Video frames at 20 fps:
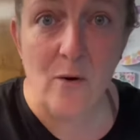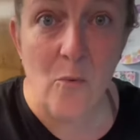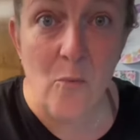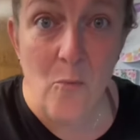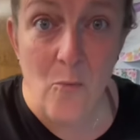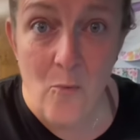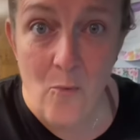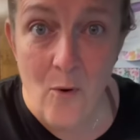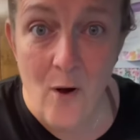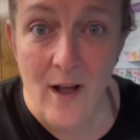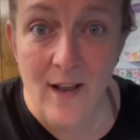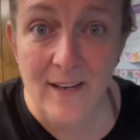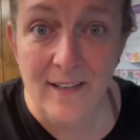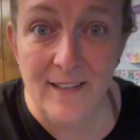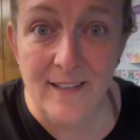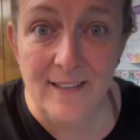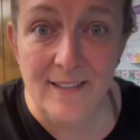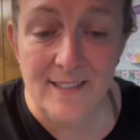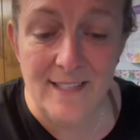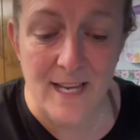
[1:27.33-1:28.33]
1
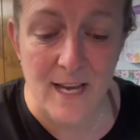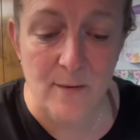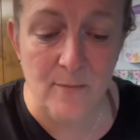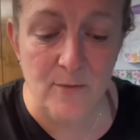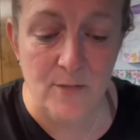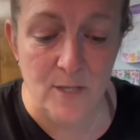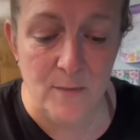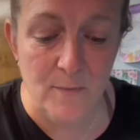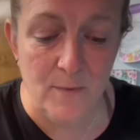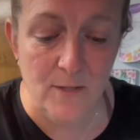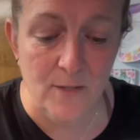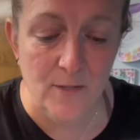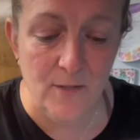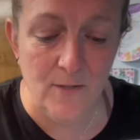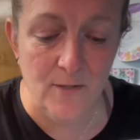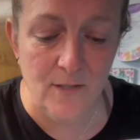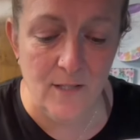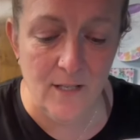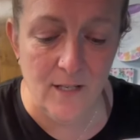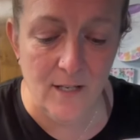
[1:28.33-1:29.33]
tablespoon
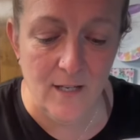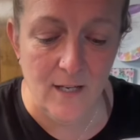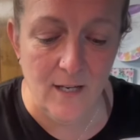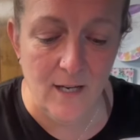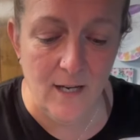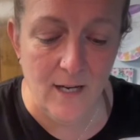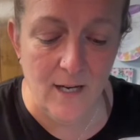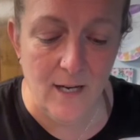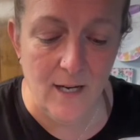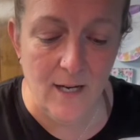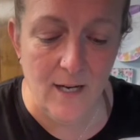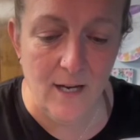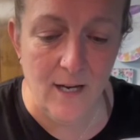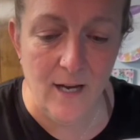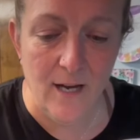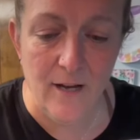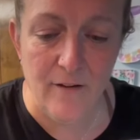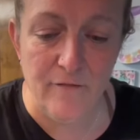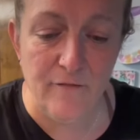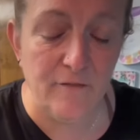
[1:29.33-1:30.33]

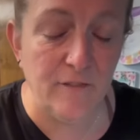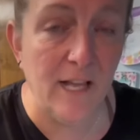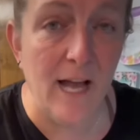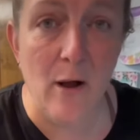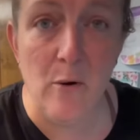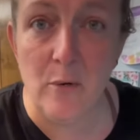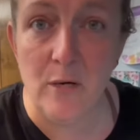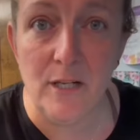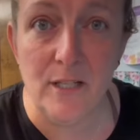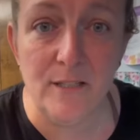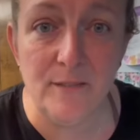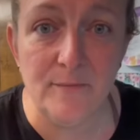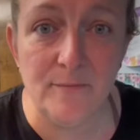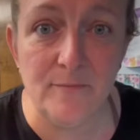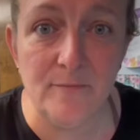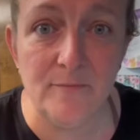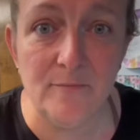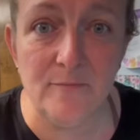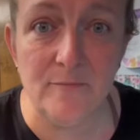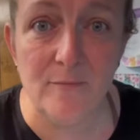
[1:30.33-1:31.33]
of flour,
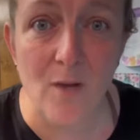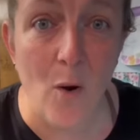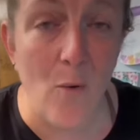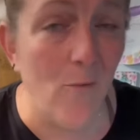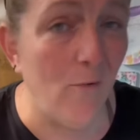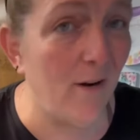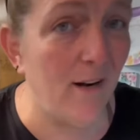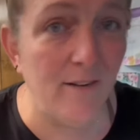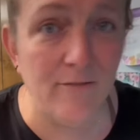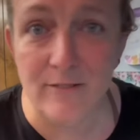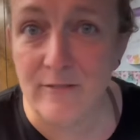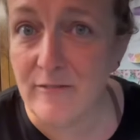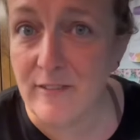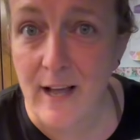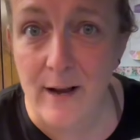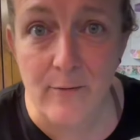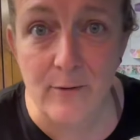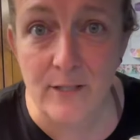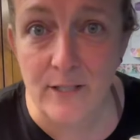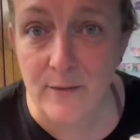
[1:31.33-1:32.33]
whatever
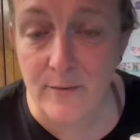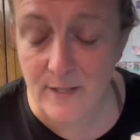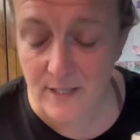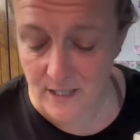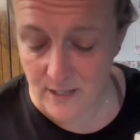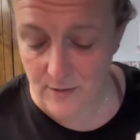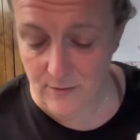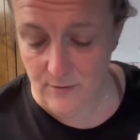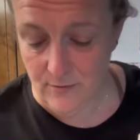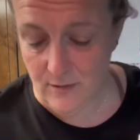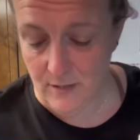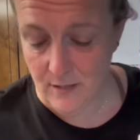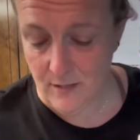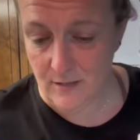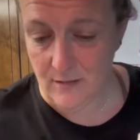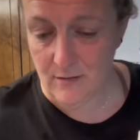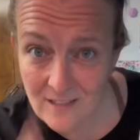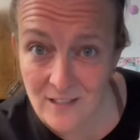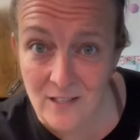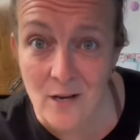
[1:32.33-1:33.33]
flour you want to use,
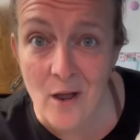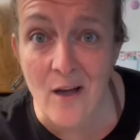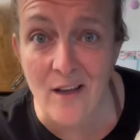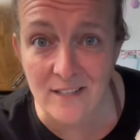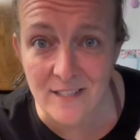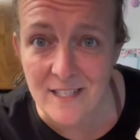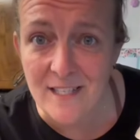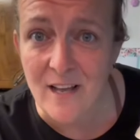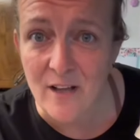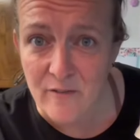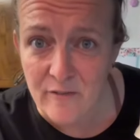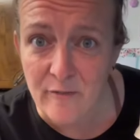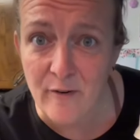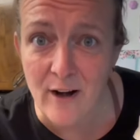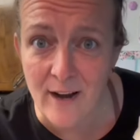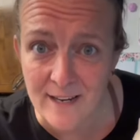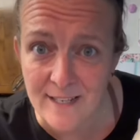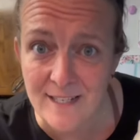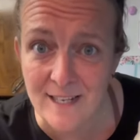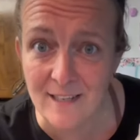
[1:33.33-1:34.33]
not
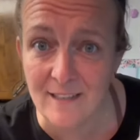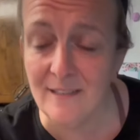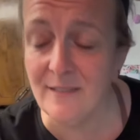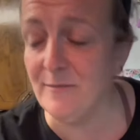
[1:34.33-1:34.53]
self-rising.